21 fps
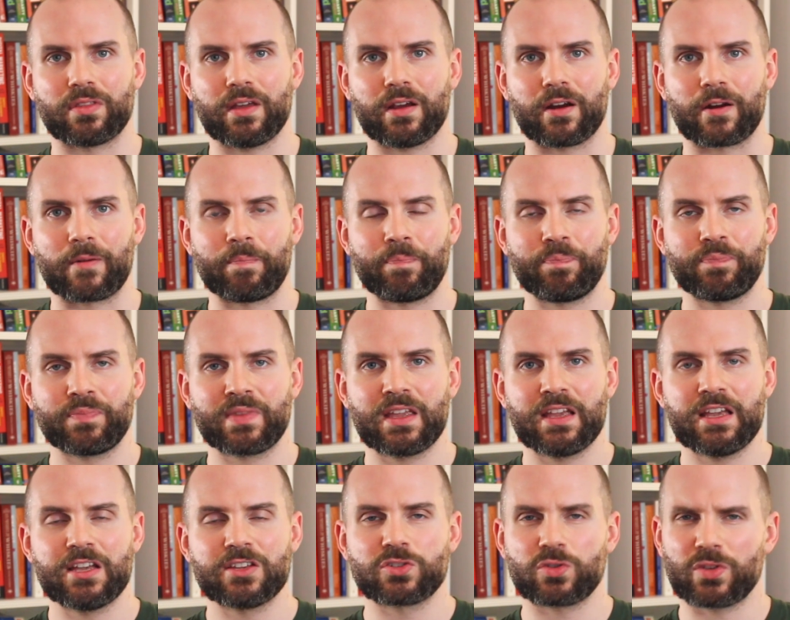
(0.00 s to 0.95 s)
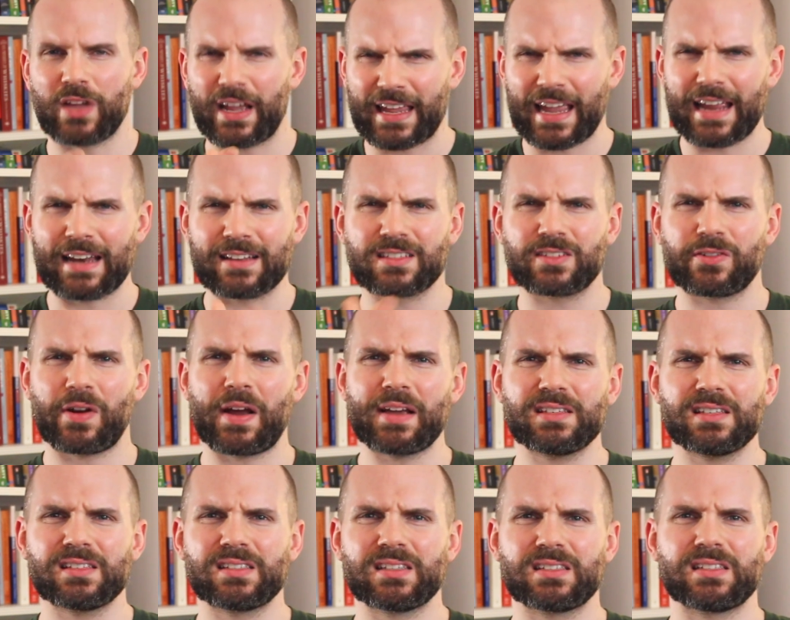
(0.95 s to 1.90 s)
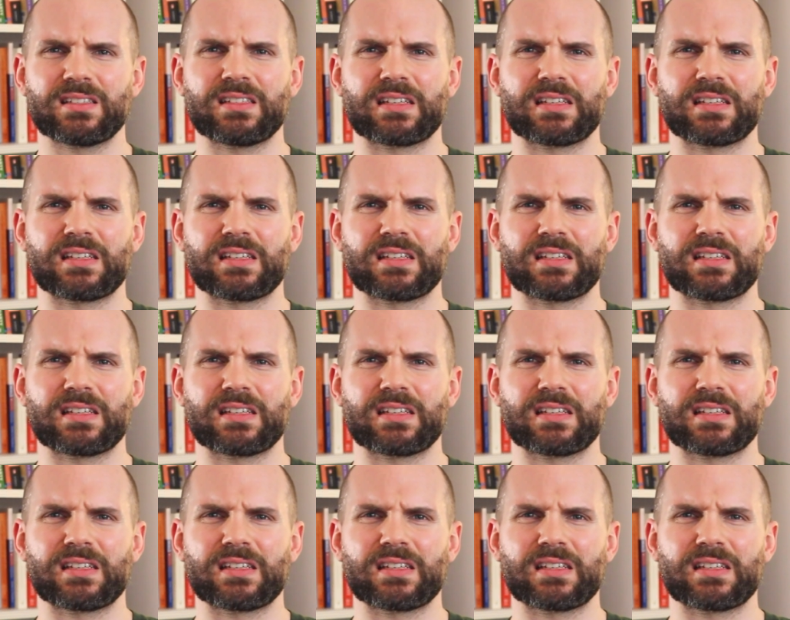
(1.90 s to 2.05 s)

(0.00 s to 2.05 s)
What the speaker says: there. So again, psoriasis is an